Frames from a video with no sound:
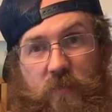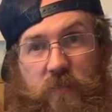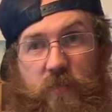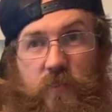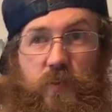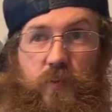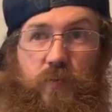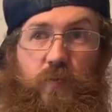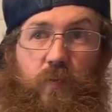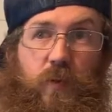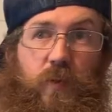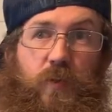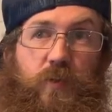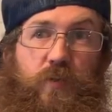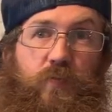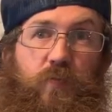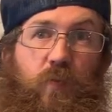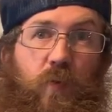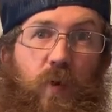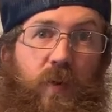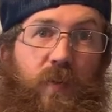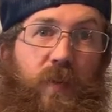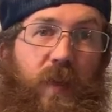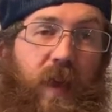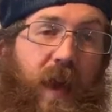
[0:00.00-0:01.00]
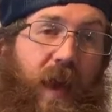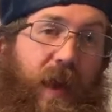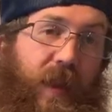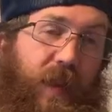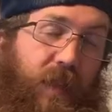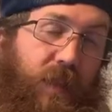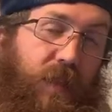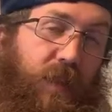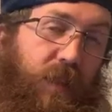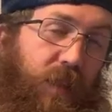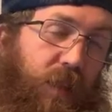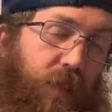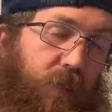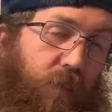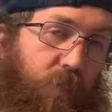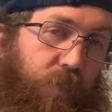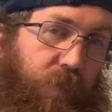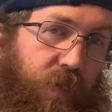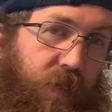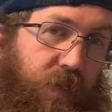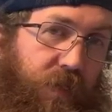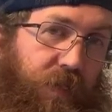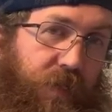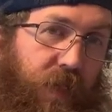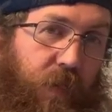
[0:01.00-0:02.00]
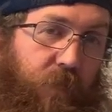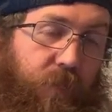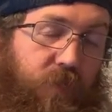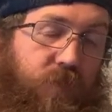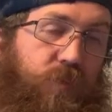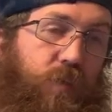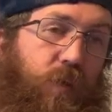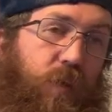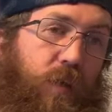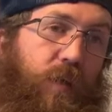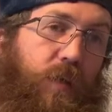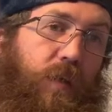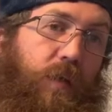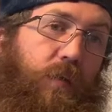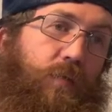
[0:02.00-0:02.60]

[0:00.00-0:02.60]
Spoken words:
This was one that had a little bit of damage on it.